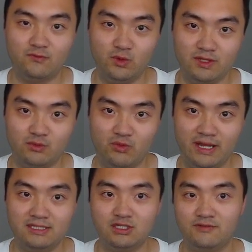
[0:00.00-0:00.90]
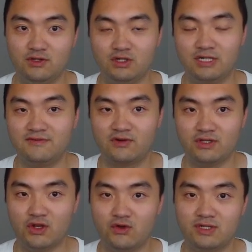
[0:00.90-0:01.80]
with Ren, so if you're looking for a
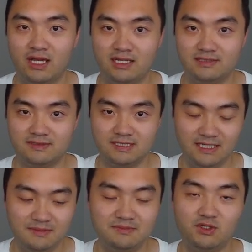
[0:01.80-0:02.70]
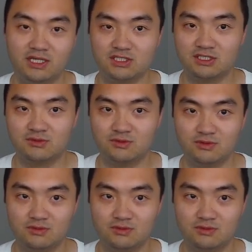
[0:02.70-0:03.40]
no talent team, you can just